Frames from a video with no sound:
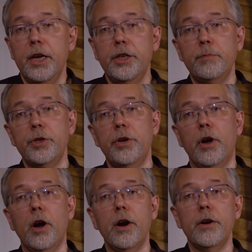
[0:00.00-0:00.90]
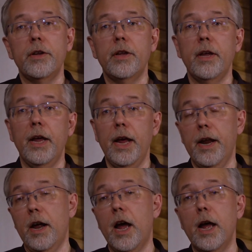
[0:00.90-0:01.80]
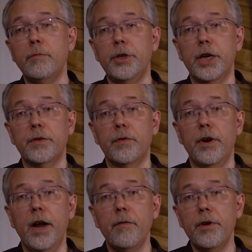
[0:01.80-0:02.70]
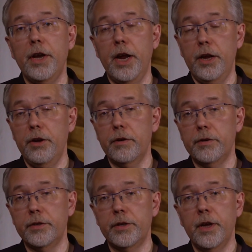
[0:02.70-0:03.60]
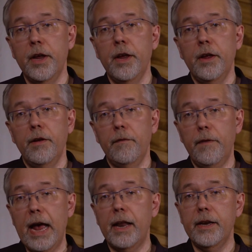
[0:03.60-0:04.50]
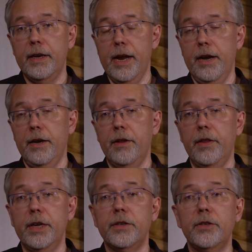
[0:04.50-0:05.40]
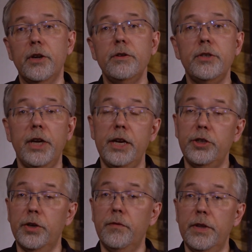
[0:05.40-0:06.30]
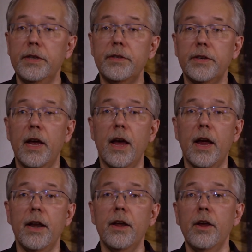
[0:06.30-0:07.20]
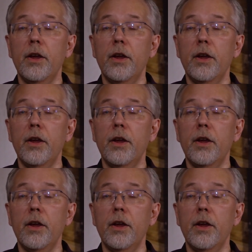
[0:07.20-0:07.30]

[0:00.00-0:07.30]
Egyptian art and objects for everyday use validate the association of this sign